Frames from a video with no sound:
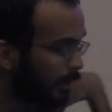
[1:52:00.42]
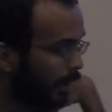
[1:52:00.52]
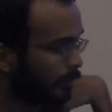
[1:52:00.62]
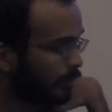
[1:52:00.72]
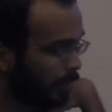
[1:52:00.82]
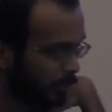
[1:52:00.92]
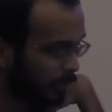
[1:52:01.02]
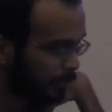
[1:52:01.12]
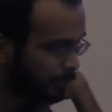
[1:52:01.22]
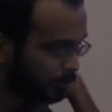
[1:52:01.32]
auto
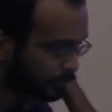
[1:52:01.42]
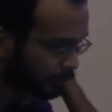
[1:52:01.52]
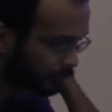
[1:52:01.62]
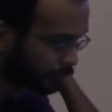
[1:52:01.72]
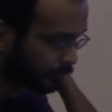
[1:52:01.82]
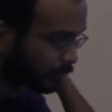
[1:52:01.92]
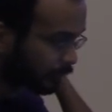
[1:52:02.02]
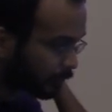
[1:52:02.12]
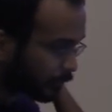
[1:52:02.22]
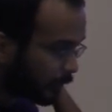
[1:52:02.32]
number
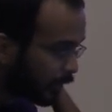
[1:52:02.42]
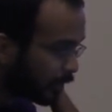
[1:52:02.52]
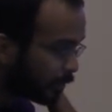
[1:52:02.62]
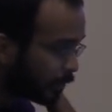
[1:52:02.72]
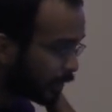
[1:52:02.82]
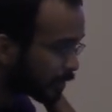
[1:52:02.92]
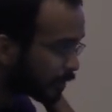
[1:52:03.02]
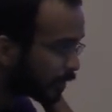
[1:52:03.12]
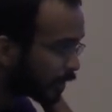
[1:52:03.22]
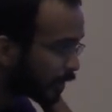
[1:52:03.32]
to be a
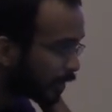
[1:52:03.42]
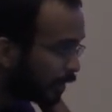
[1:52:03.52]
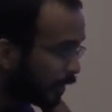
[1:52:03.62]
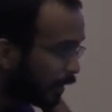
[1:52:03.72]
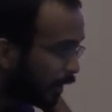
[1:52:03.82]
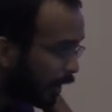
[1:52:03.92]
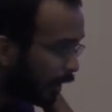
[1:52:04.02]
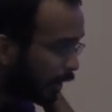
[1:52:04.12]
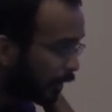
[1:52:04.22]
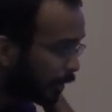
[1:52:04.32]
certain thing.
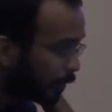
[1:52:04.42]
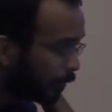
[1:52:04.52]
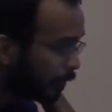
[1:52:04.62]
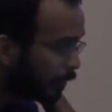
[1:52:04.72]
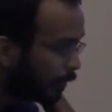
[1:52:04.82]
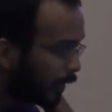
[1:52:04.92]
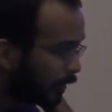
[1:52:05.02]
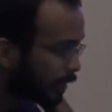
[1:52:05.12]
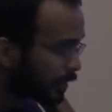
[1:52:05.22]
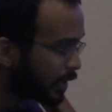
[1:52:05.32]
Um, in
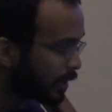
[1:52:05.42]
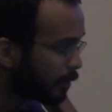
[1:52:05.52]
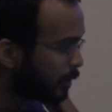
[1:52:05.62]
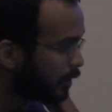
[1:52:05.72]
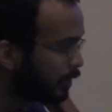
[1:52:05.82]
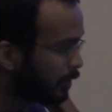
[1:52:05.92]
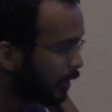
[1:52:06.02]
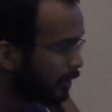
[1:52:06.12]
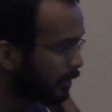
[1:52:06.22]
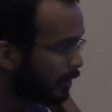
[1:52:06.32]
this case, I'm just
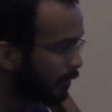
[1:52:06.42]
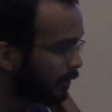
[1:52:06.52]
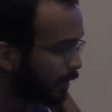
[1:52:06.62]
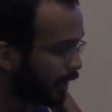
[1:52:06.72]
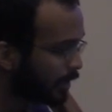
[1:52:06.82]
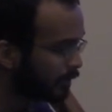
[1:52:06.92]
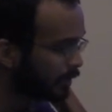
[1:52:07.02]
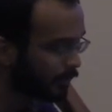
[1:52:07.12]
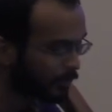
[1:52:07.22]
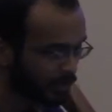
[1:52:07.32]
initializing stuff in case for
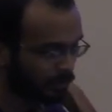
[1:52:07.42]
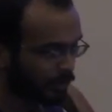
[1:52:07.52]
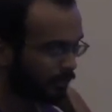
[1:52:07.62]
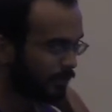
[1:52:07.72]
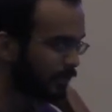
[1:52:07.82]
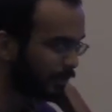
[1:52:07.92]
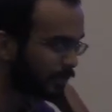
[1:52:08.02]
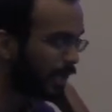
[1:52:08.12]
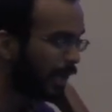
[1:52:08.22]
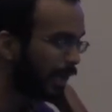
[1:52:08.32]
some reason preferences all
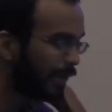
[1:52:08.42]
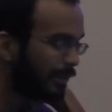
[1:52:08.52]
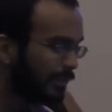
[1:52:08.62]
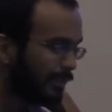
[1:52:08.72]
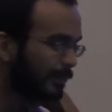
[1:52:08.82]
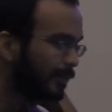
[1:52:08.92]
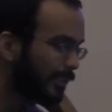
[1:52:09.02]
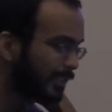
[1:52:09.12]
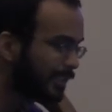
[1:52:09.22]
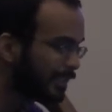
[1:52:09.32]
die and nothing
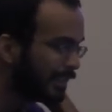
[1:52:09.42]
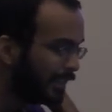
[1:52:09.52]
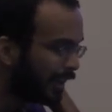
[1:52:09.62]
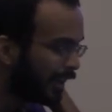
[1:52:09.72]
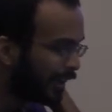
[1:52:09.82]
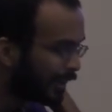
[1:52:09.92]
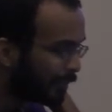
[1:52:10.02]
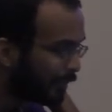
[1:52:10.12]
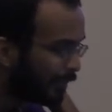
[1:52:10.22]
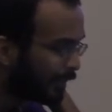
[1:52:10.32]
works.
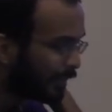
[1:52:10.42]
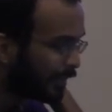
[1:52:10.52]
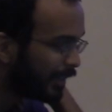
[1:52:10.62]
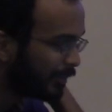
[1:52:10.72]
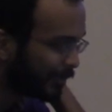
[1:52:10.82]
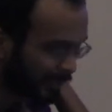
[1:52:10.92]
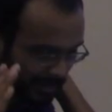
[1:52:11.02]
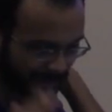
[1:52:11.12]
Um, it runs